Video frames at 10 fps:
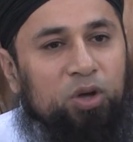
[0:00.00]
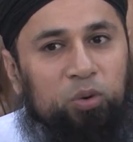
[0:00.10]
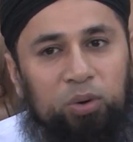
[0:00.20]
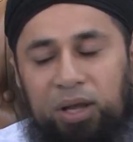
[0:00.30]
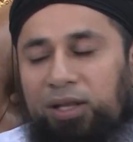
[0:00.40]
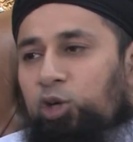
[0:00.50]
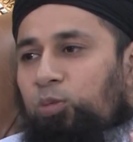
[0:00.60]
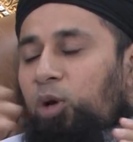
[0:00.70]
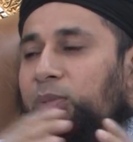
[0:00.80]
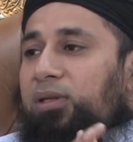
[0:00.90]
So
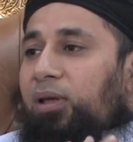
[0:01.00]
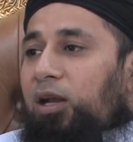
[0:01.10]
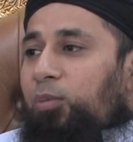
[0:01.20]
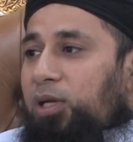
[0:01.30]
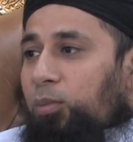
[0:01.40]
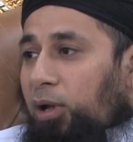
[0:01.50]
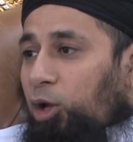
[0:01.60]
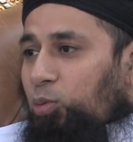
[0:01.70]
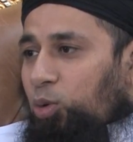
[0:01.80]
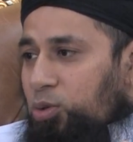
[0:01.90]
Ali ibn Abi Talib and
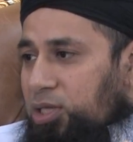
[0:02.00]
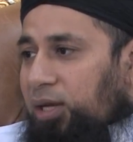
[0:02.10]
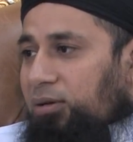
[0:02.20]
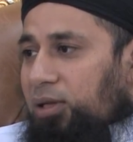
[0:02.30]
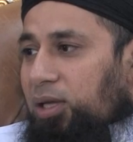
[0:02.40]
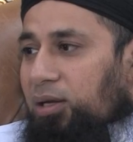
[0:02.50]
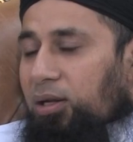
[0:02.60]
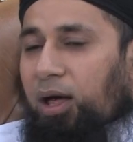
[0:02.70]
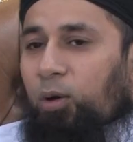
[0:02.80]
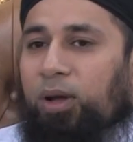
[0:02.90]
Imran ibn Husayn
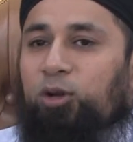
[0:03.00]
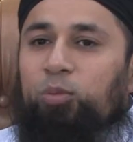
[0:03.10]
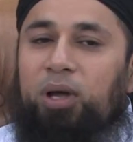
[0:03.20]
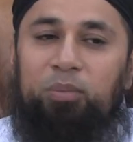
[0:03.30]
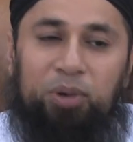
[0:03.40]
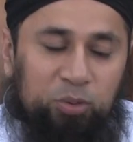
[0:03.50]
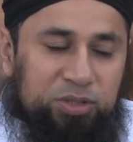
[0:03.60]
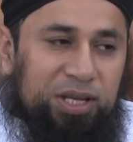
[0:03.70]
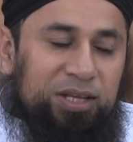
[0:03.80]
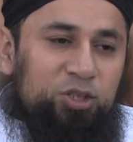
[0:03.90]
radiyallahu anhuma
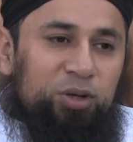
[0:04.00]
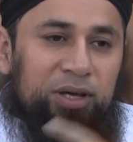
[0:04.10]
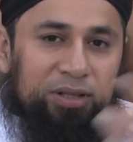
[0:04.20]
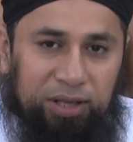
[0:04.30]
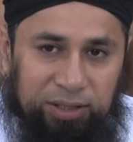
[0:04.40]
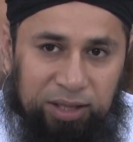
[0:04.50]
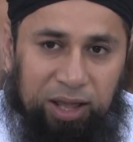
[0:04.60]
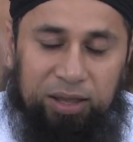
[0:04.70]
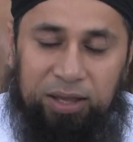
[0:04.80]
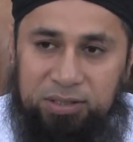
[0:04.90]
both said to her that
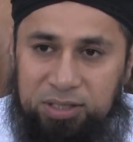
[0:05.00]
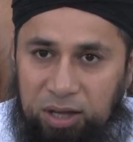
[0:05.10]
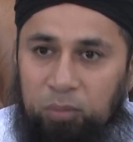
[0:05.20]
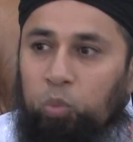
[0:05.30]
in that case,